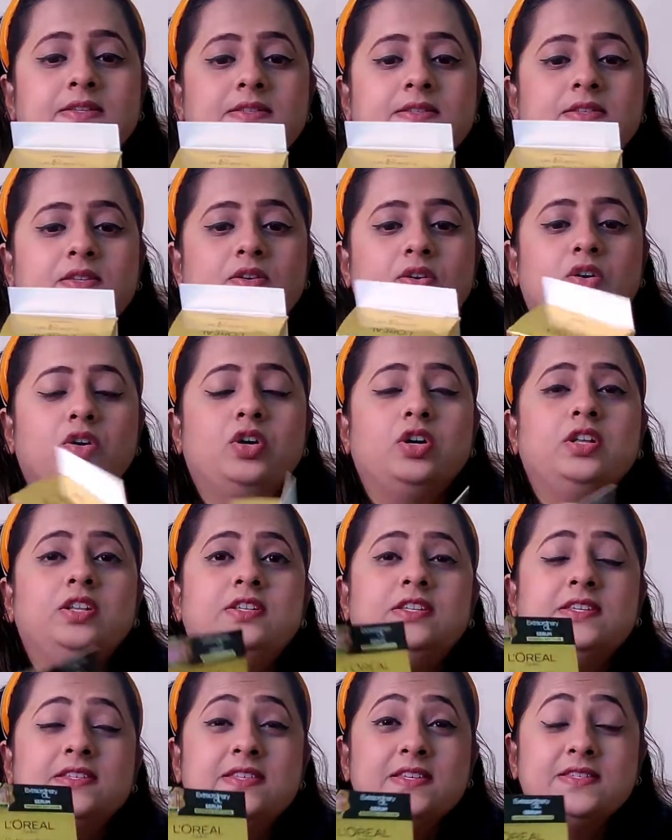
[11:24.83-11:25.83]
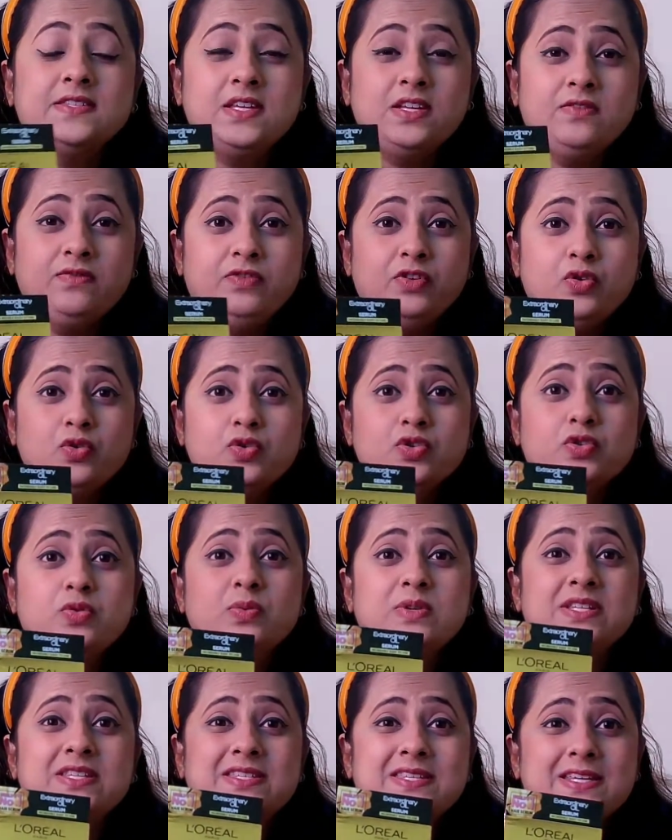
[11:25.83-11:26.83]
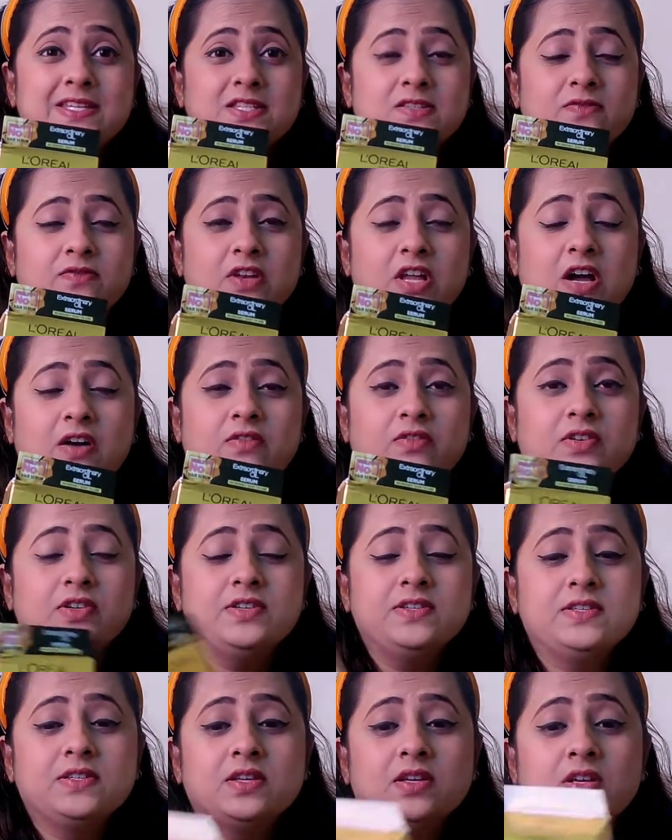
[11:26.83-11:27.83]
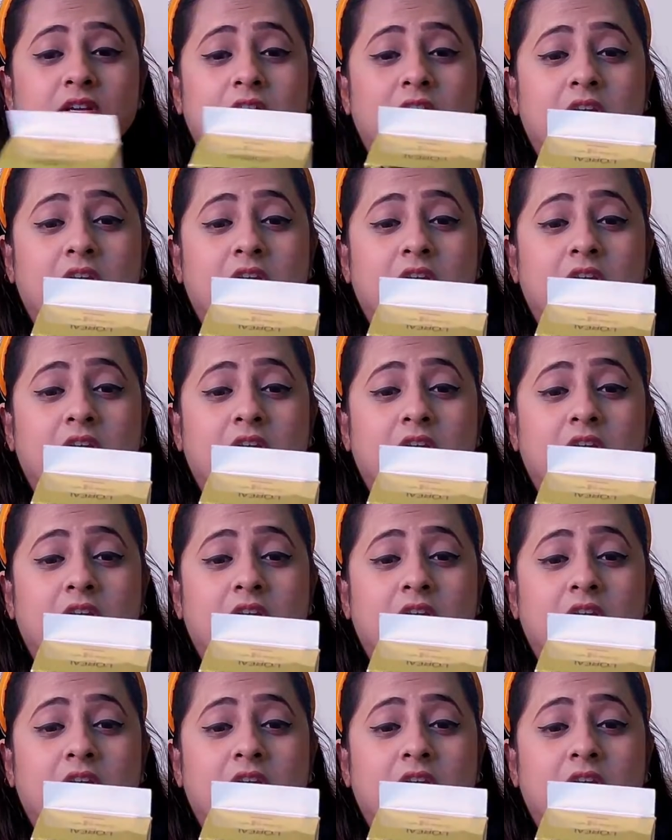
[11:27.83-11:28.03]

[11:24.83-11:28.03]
So this is infused with 6 flowers,